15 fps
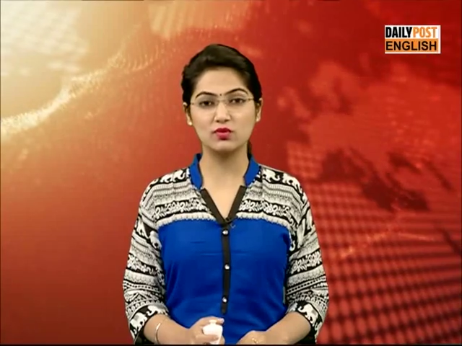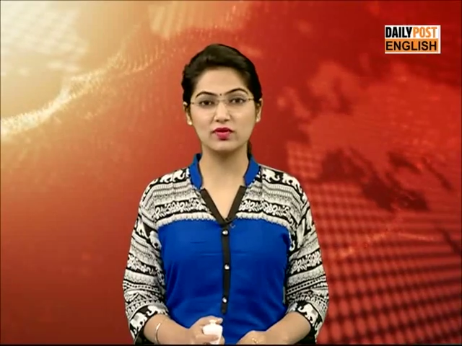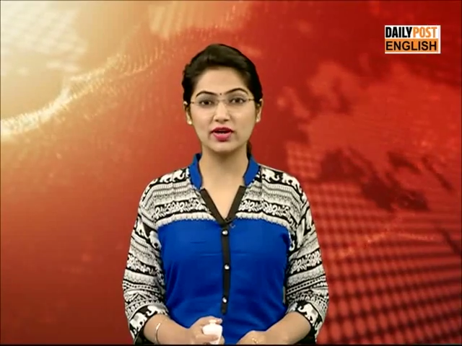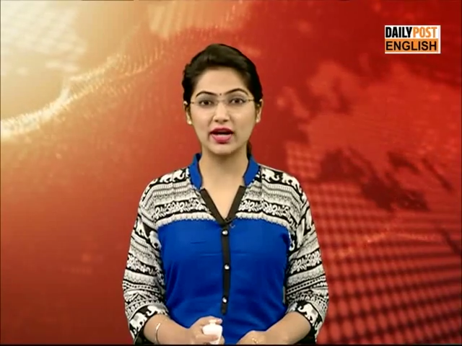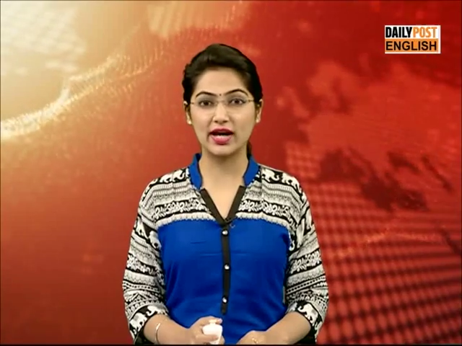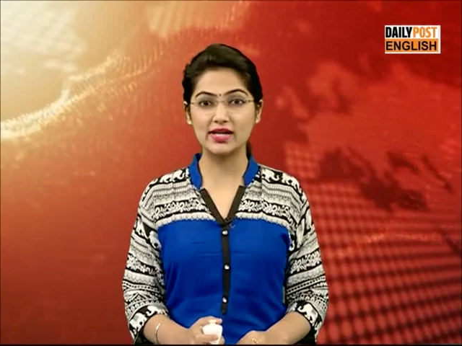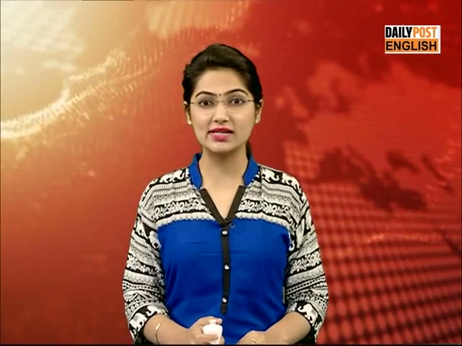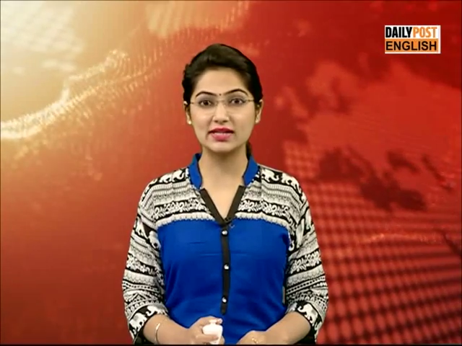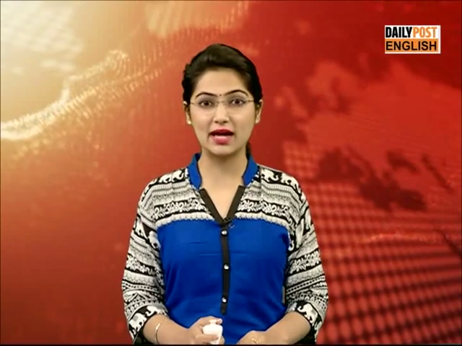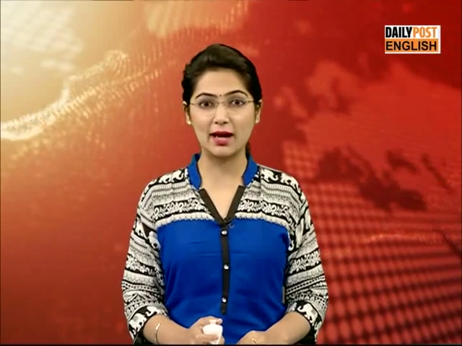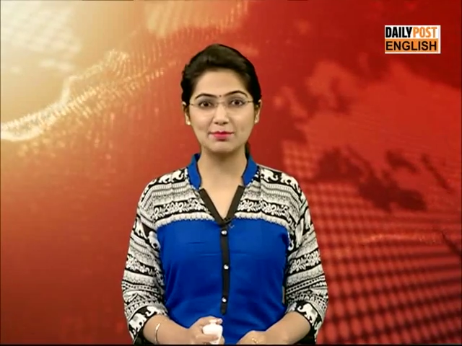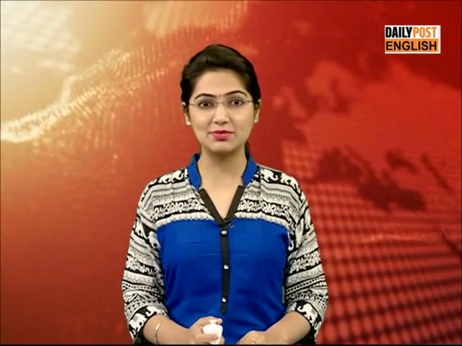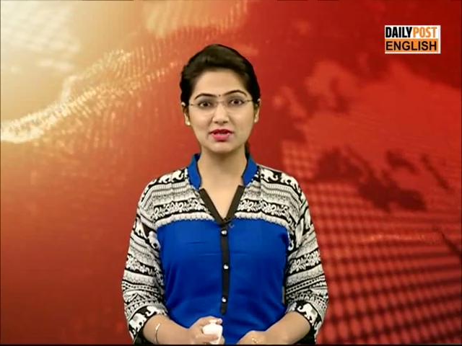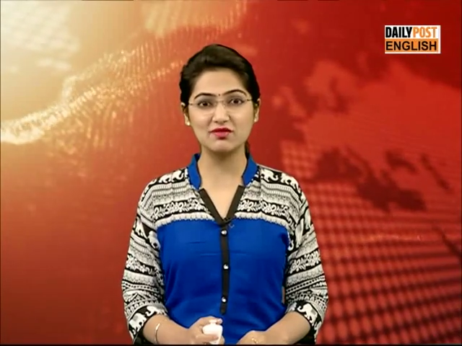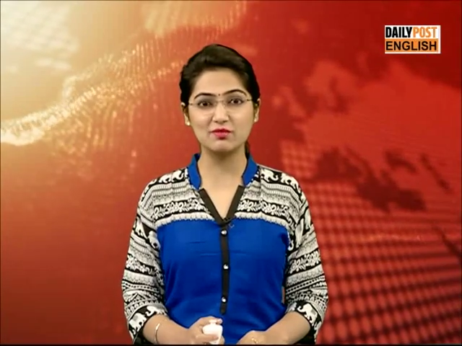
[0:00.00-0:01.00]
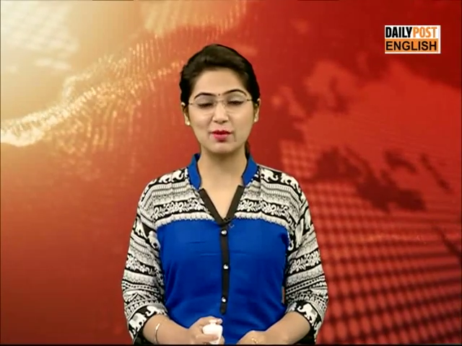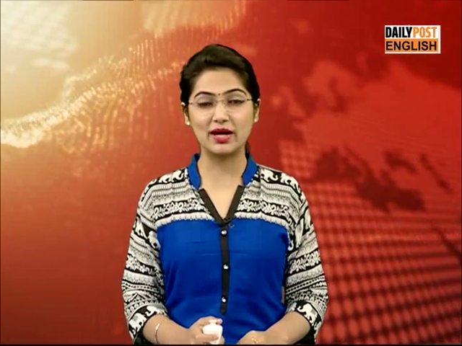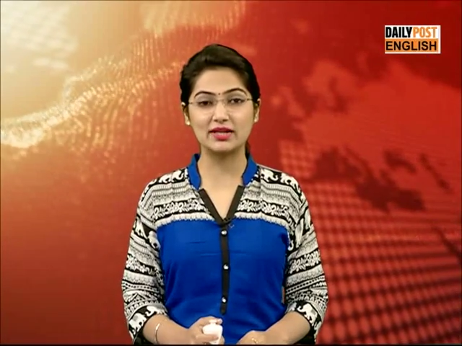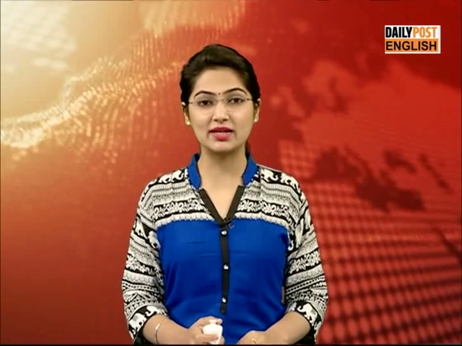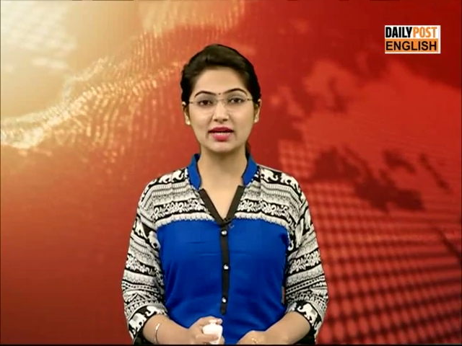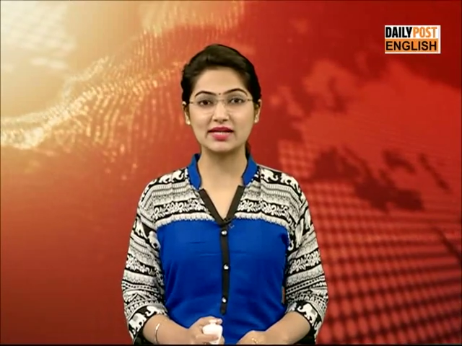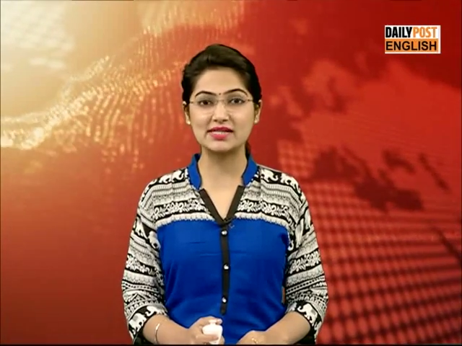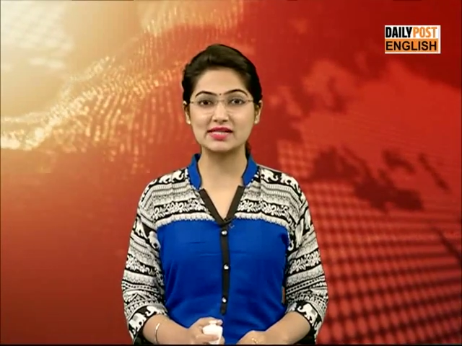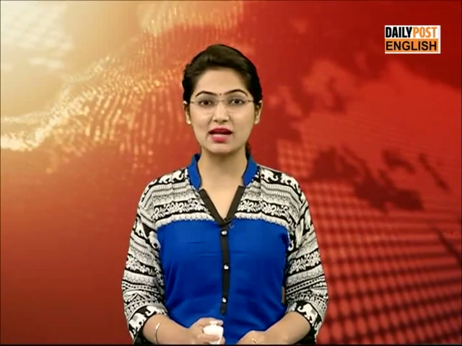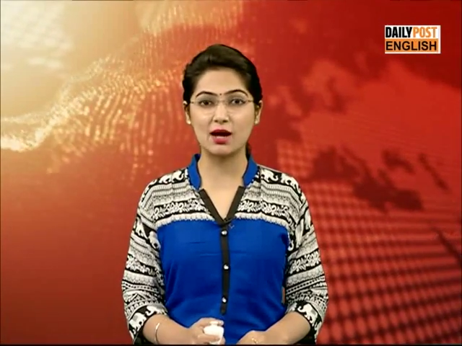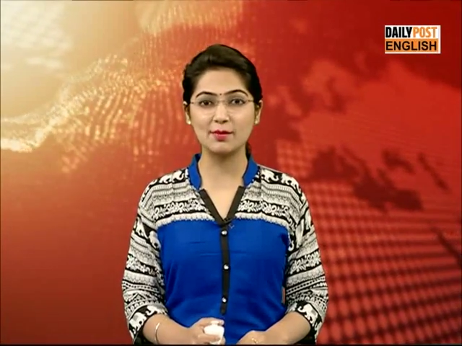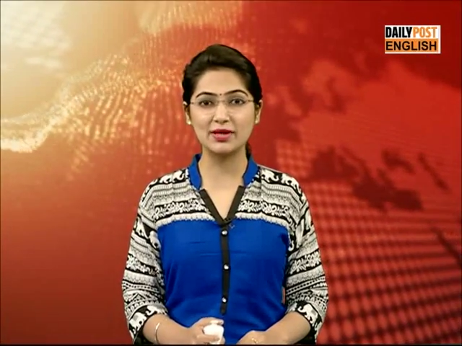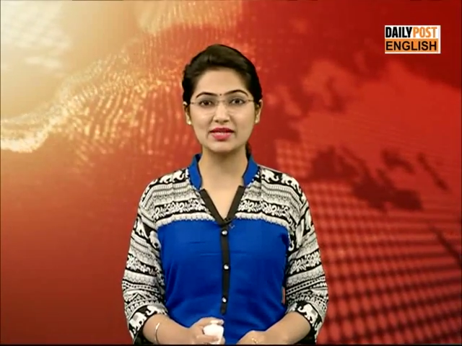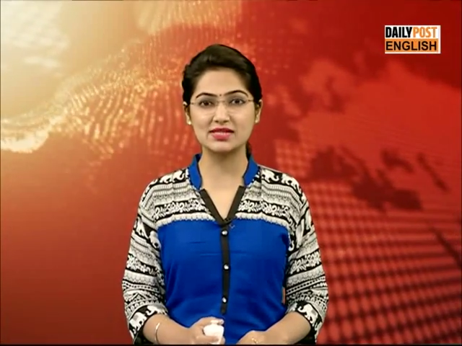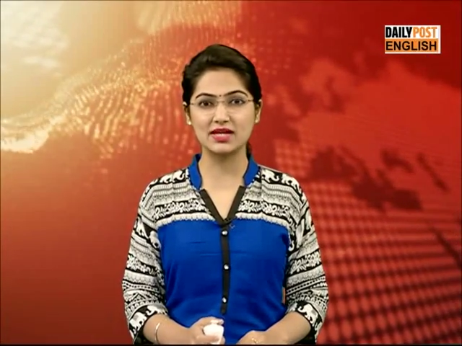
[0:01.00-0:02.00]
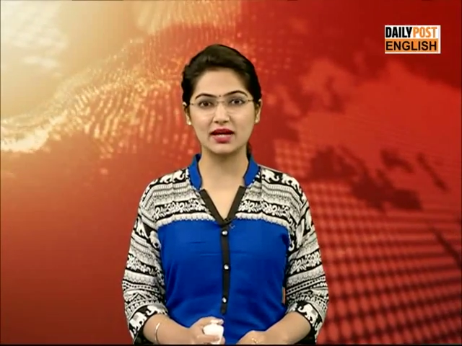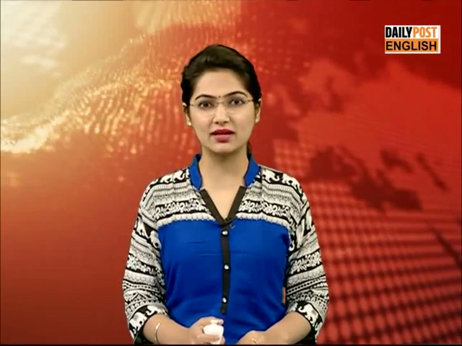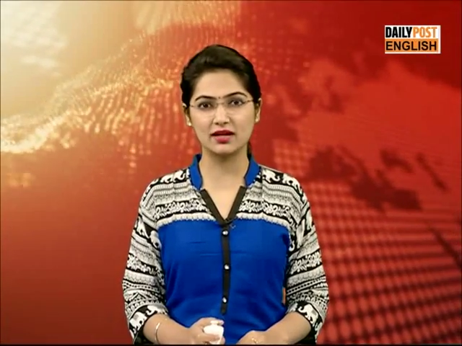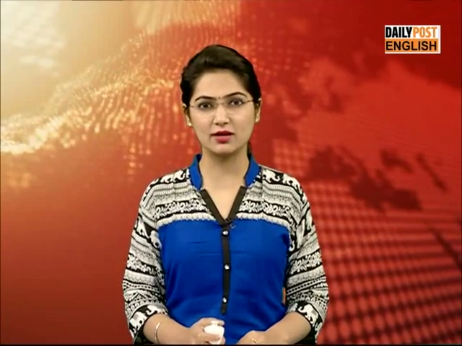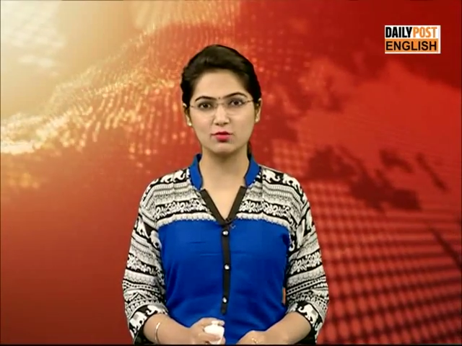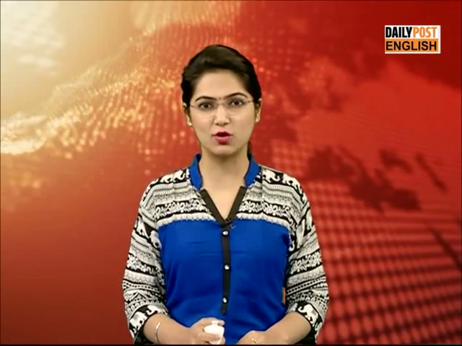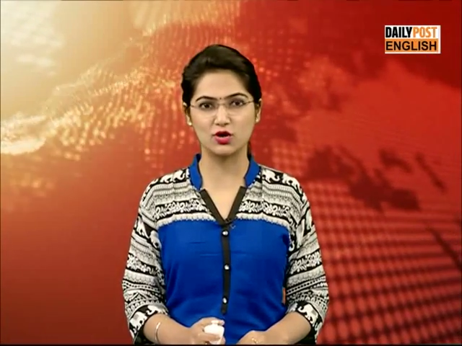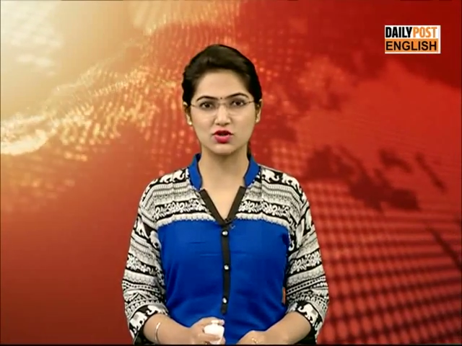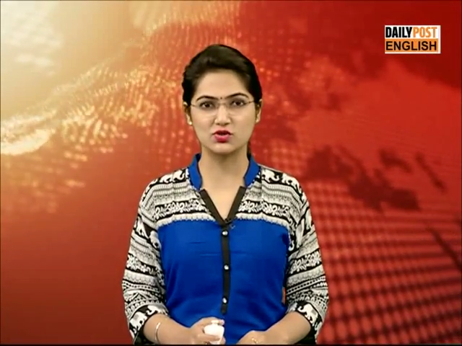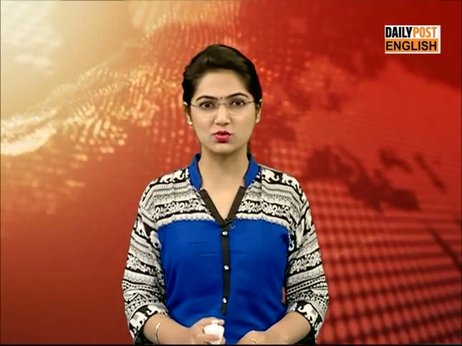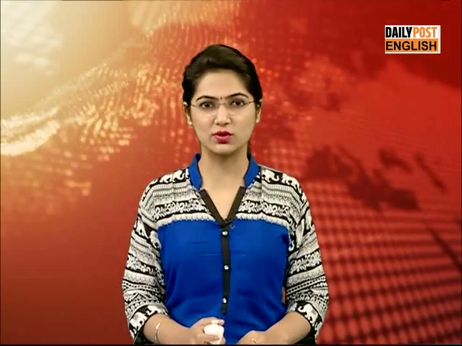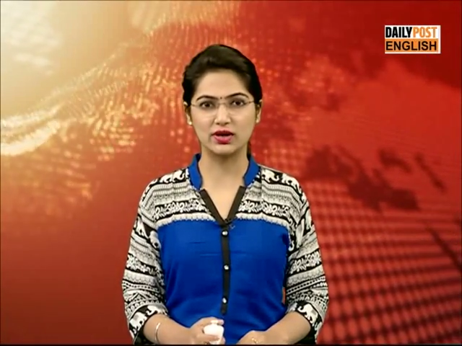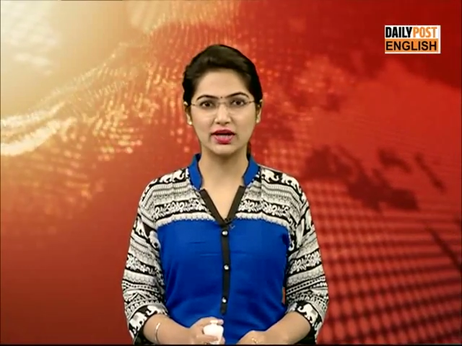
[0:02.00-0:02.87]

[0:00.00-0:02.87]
were held captive by the Islamic State in Mosul.